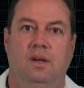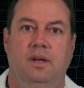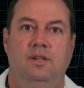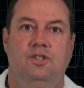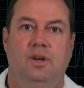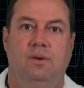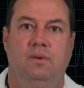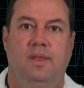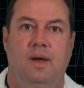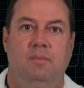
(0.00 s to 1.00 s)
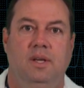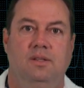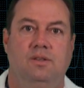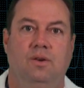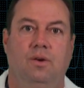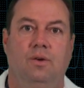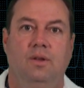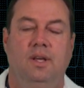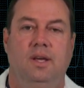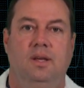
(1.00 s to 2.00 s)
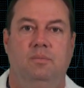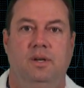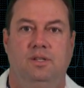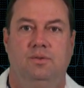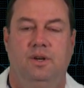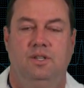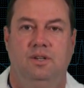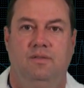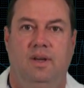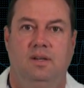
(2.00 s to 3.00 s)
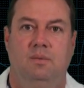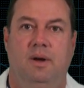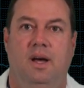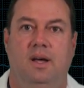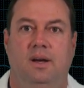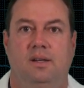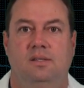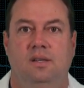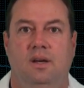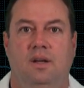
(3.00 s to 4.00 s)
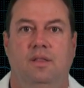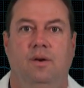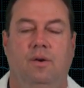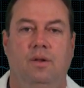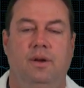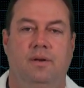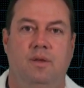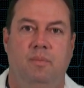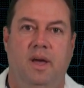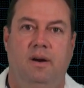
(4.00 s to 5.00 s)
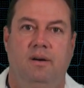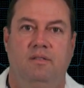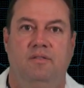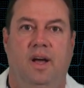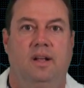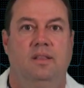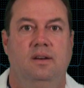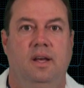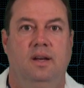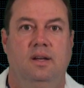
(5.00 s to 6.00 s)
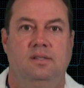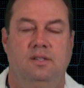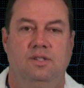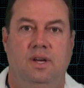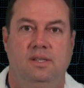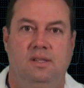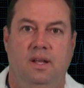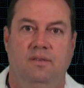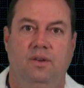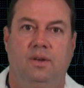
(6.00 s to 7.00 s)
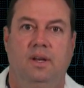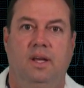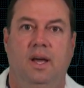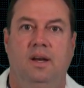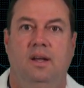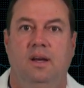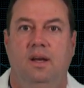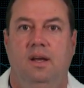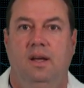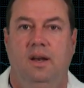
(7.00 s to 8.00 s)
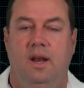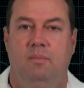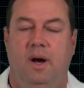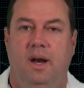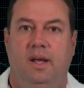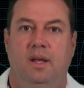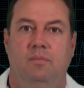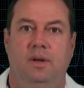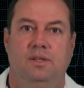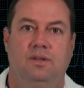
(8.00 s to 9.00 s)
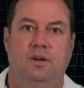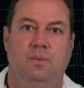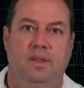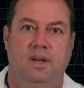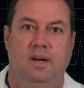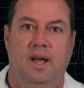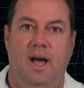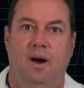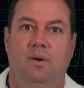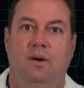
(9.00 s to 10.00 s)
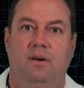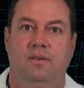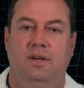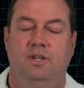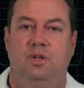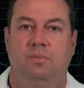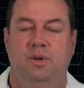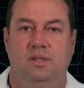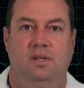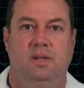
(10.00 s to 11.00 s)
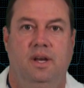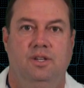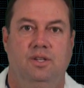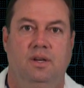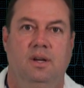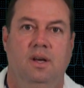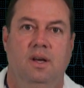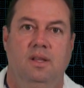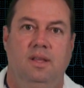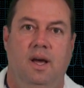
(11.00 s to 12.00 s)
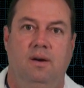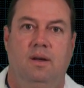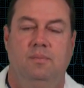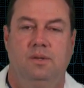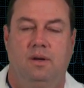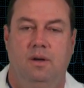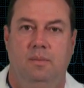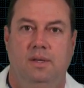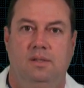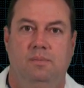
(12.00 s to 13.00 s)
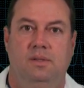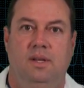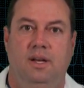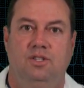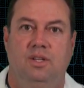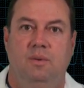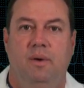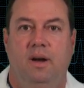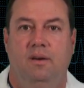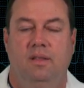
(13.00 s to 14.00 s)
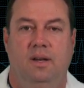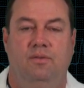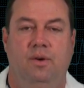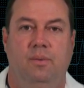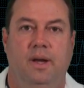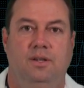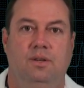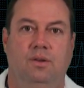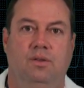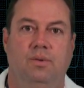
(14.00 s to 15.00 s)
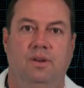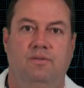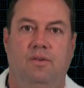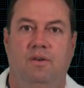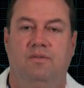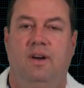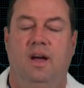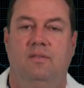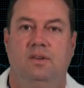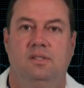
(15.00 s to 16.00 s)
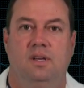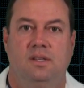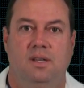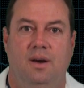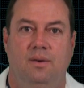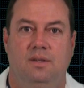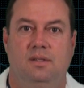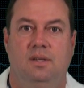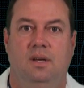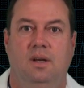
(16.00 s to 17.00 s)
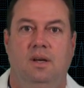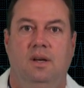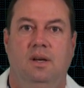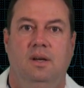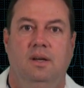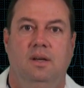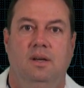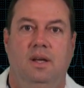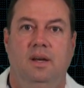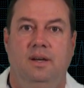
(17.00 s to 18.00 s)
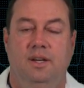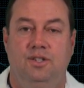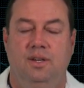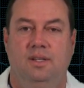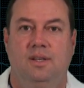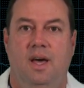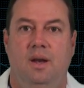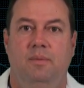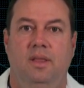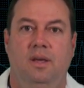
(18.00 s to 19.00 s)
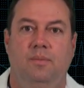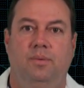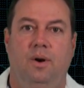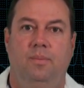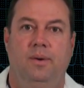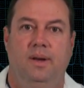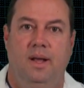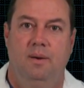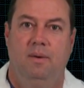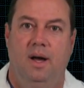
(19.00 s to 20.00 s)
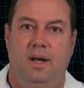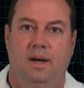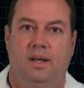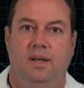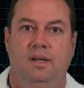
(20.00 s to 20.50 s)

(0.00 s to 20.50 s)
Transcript: In general, that means early administration of antibiotics. The earlier, the better. In fact, the data suggests that if you can get an antibiotic administered within an hour of initial presentation, the outcomes are going to be substantially better than if we wait two, three, four, five, or six hours. In addition, it's got to be the appropriate antibiotic.